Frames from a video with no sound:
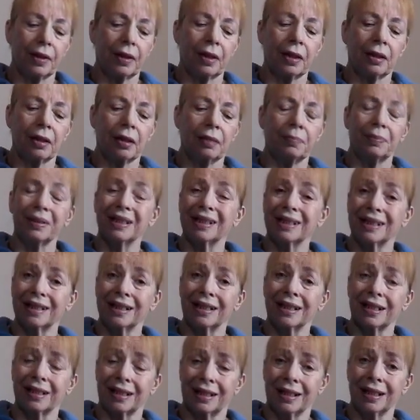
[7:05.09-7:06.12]
And I've been
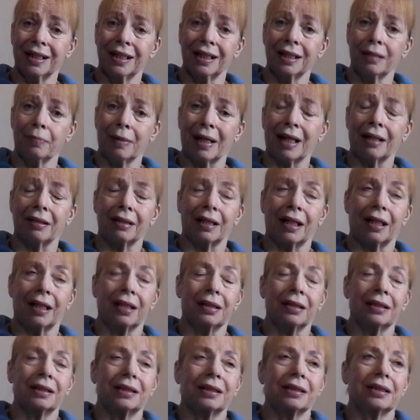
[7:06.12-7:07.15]
thinking about
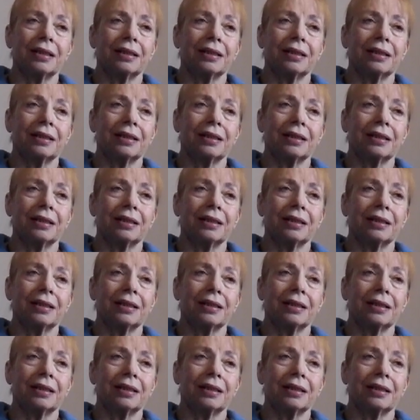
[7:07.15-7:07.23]
that